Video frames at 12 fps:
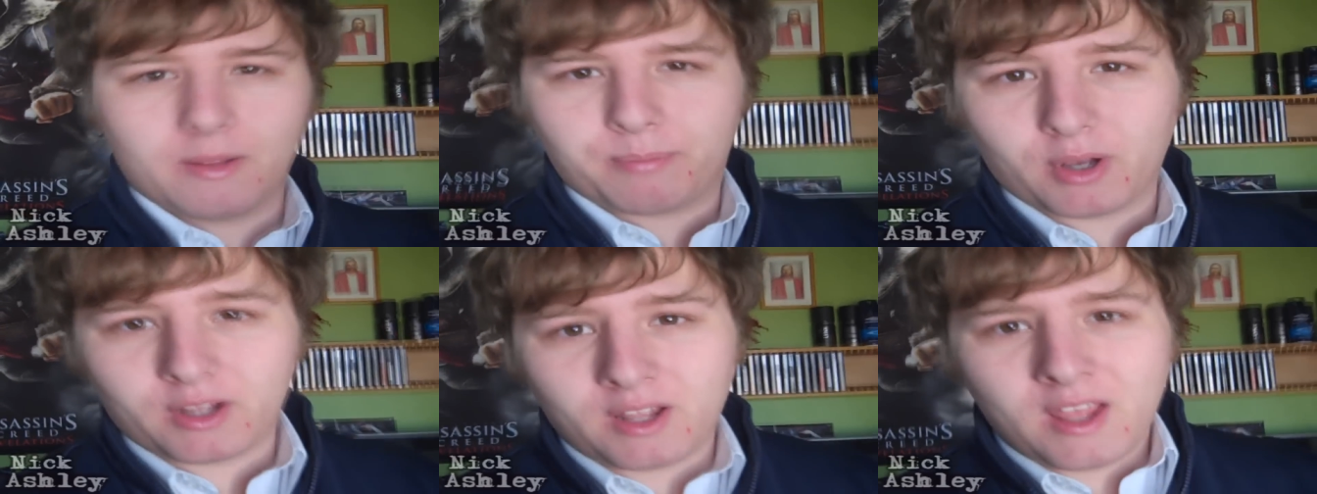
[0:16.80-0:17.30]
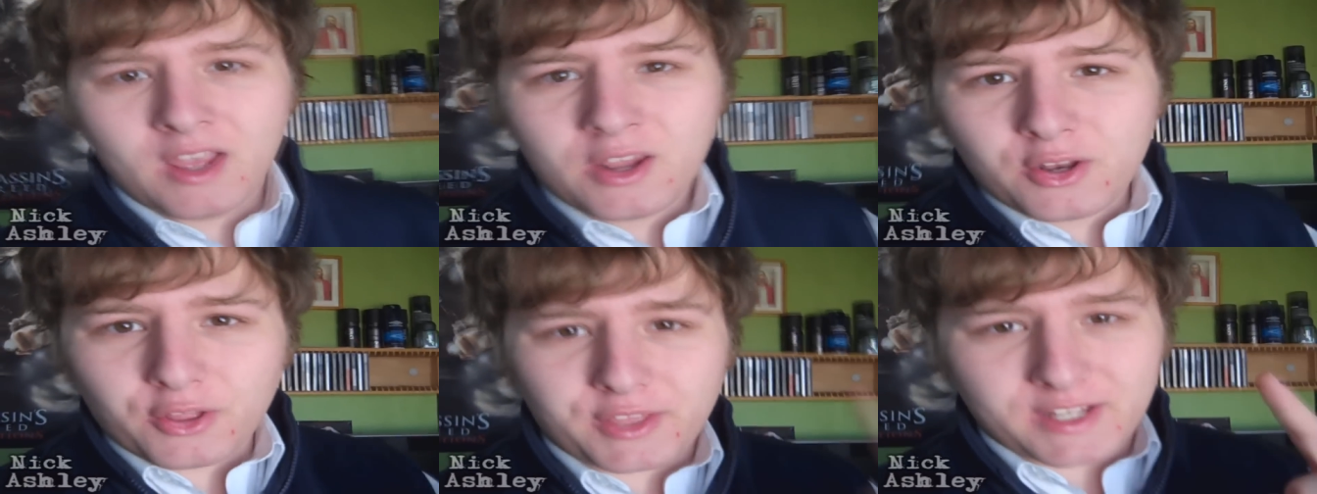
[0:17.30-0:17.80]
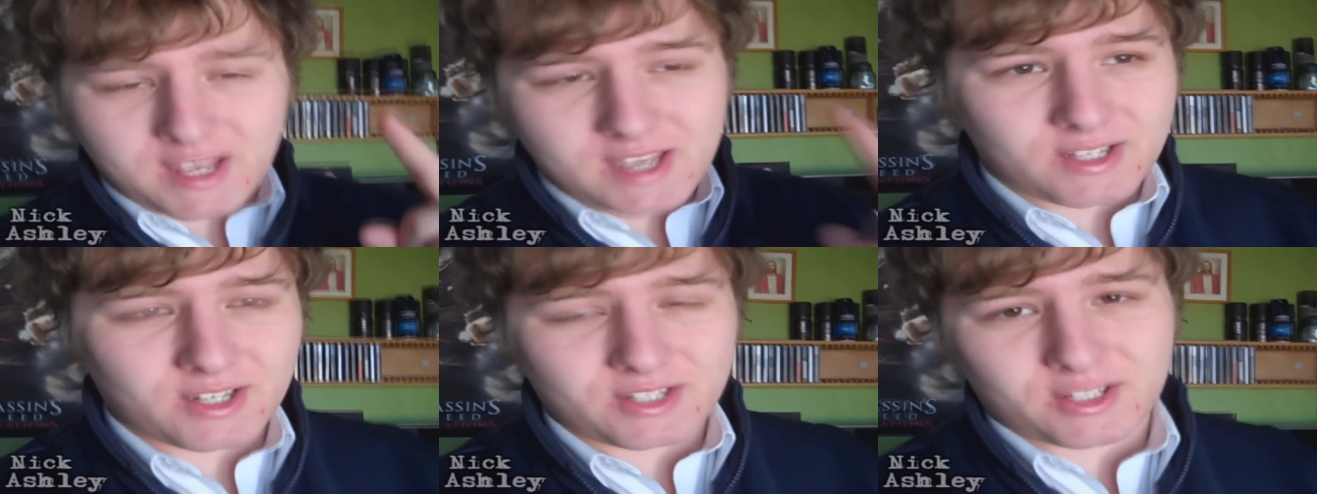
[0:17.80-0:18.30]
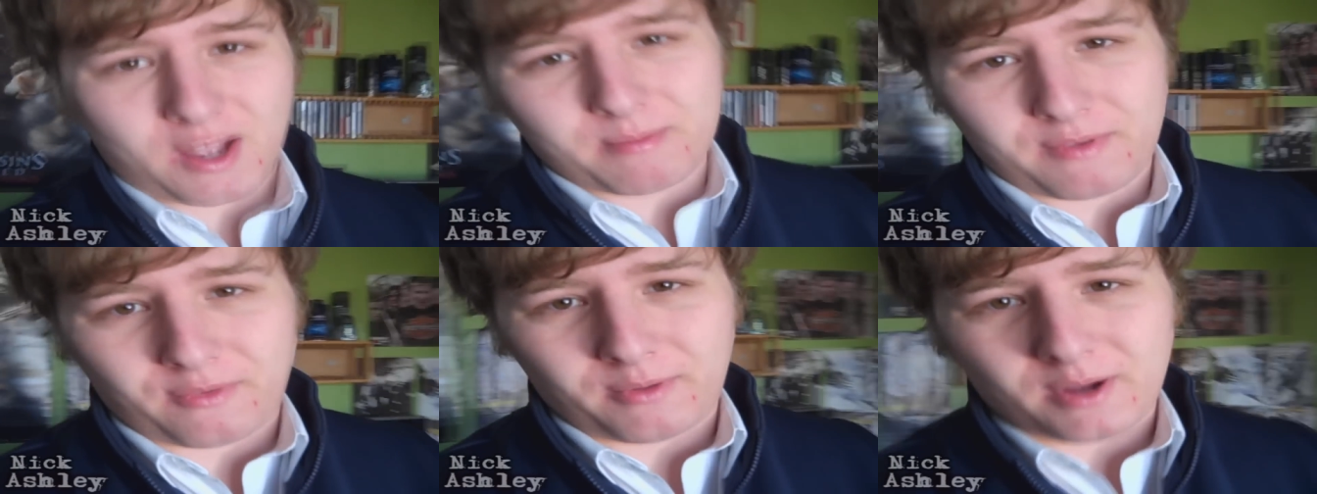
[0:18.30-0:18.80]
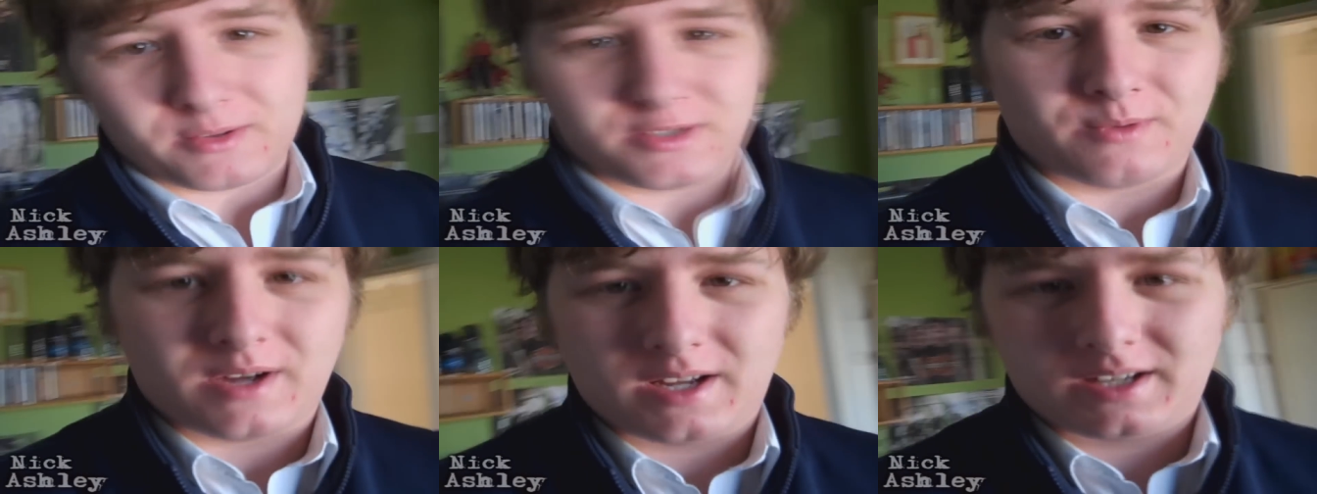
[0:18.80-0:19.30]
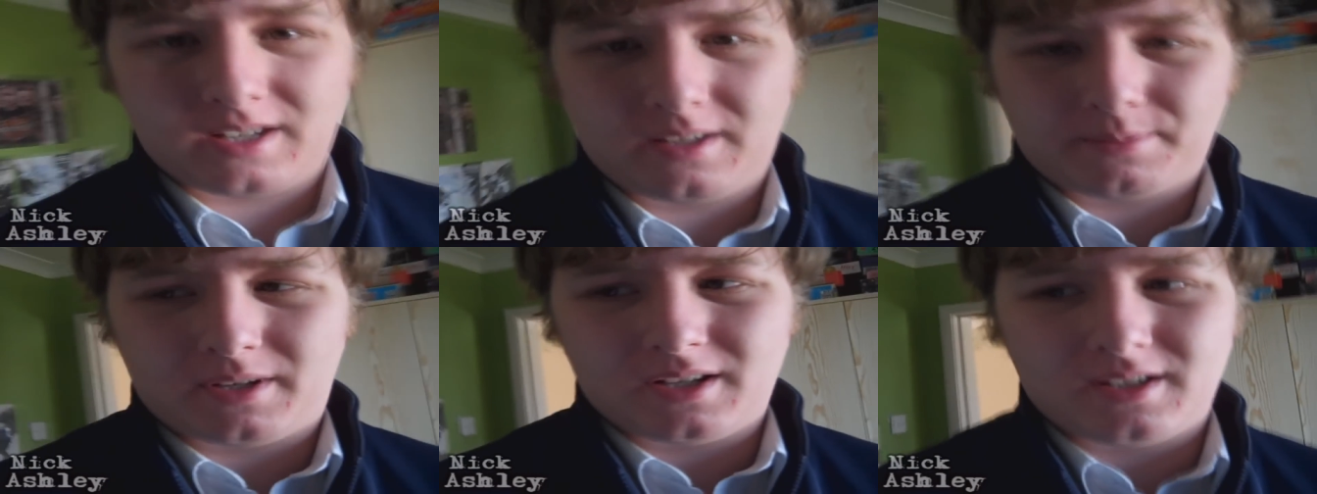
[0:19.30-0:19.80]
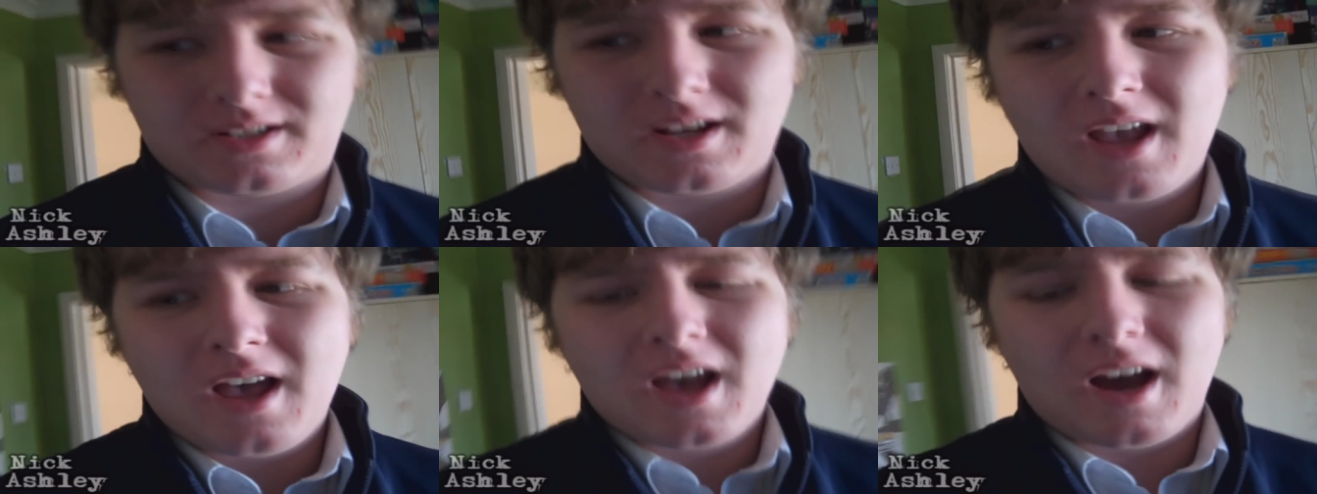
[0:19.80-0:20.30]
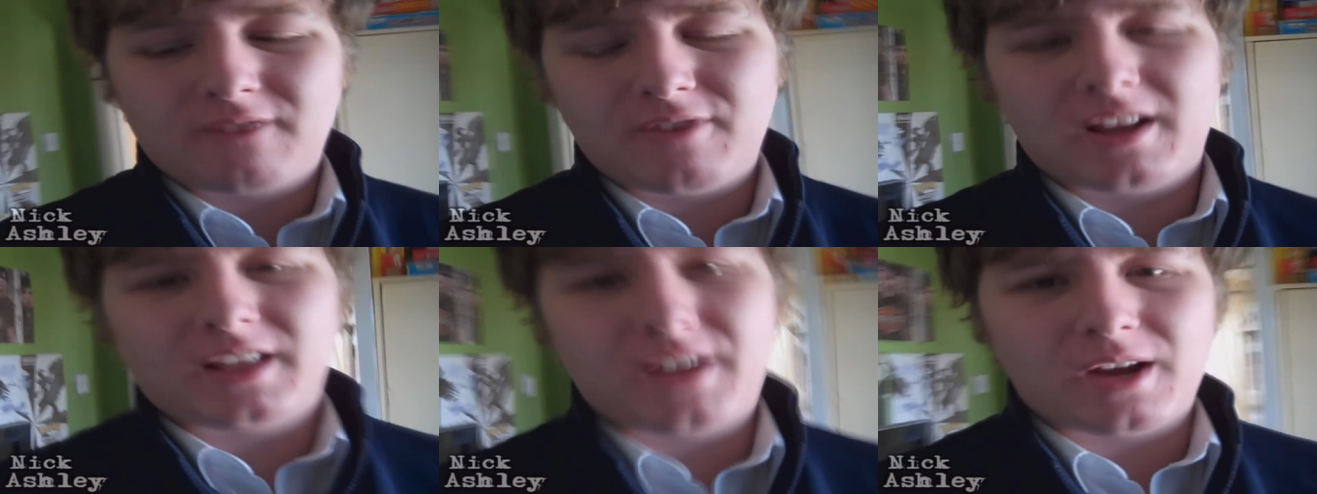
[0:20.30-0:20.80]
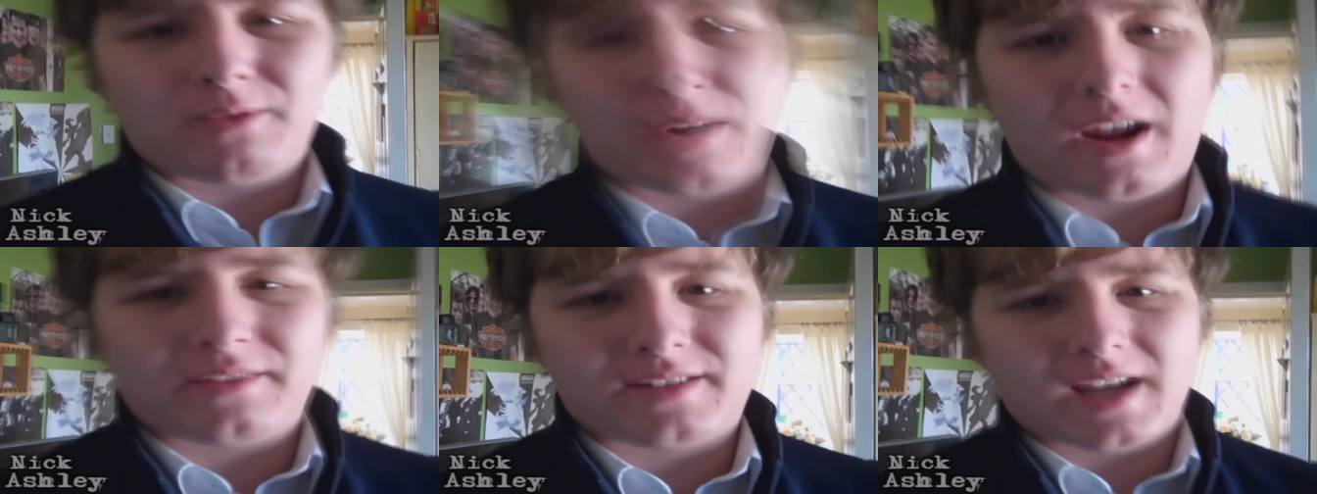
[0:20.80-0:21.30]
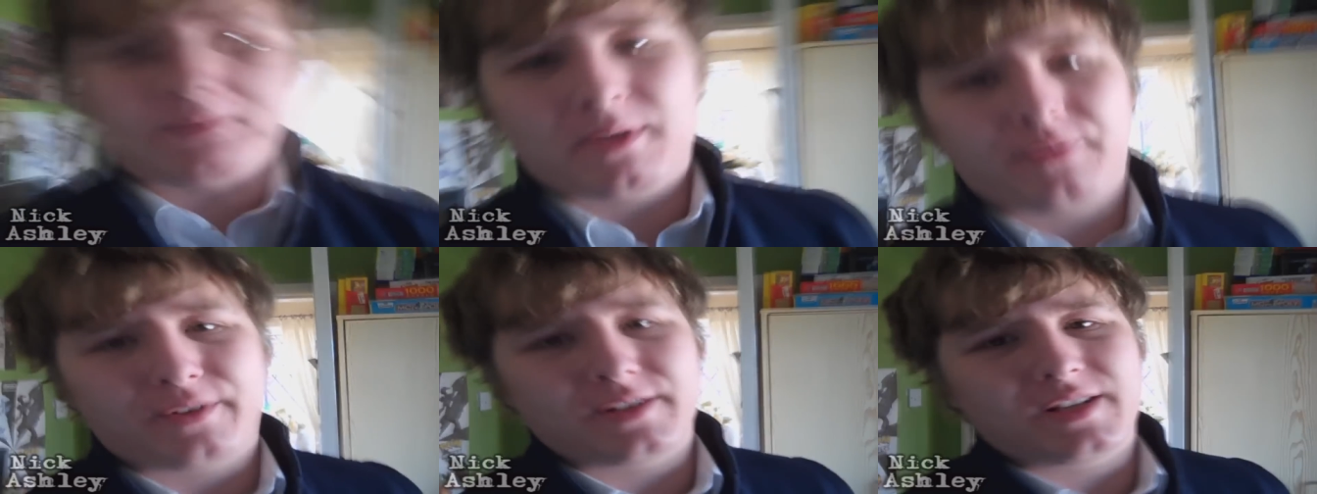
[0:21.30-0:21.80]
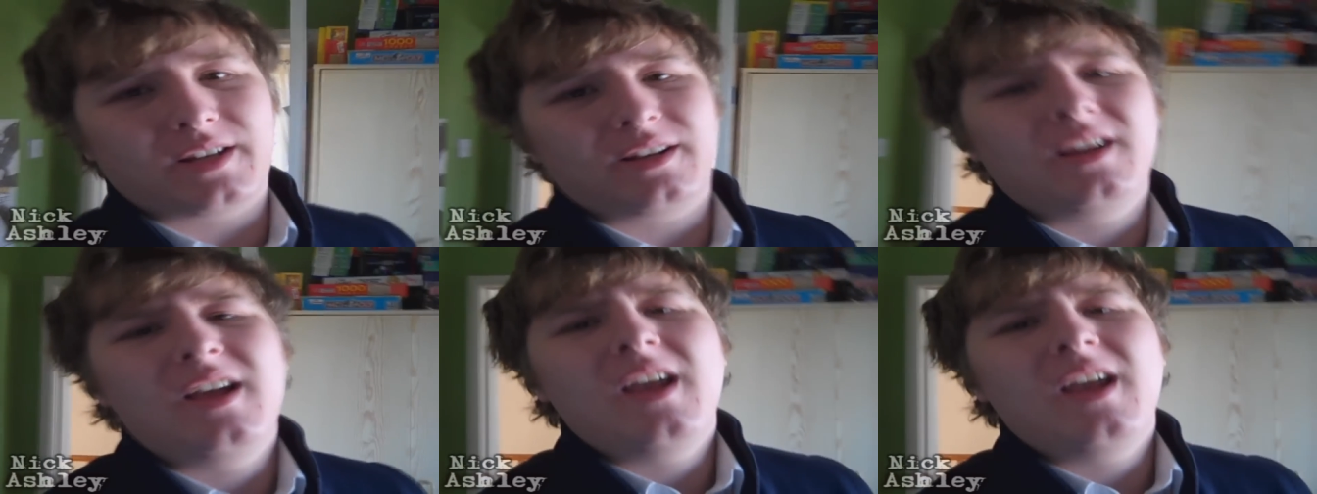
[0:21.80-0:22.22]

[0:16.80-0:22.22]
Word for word: ill, but nothing is going to stop me from going to work because I really don't want to have time off because it...